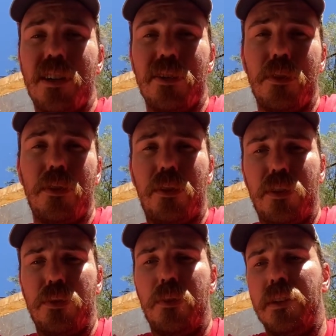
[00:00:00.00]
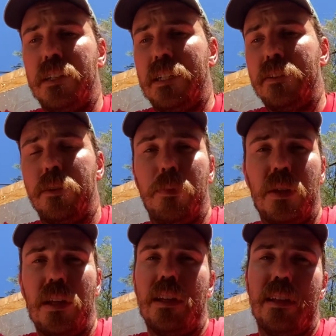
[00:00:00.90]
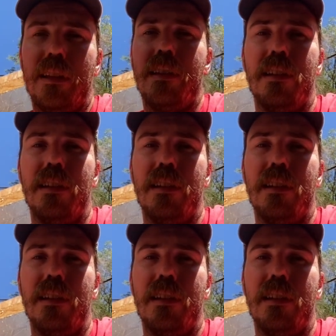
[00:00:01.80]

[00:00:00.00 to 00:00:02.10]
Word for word: controllers want to either be